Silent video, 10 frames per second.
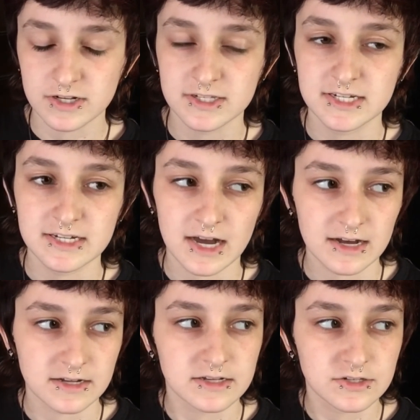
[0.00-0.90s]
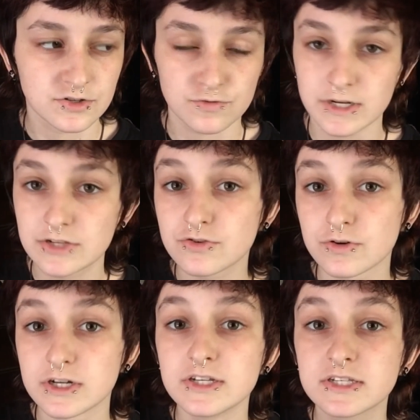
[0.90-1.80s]
He has 3
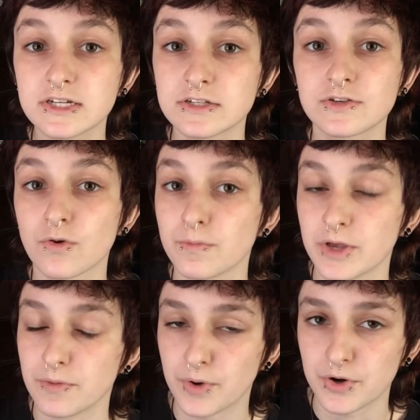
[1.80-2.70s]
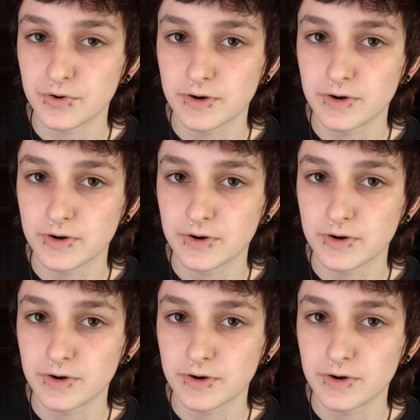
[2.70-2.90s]
stories he's told me about